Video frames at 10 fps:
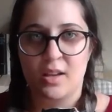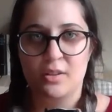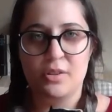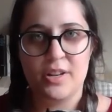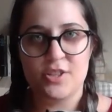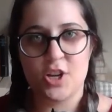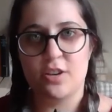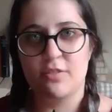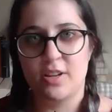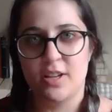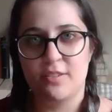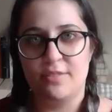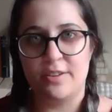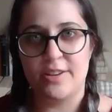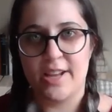Luna is generally a
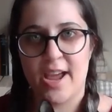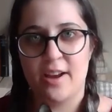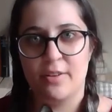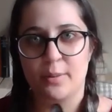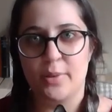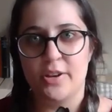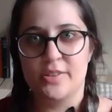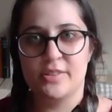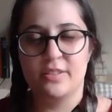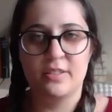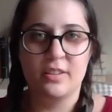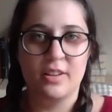very caring person.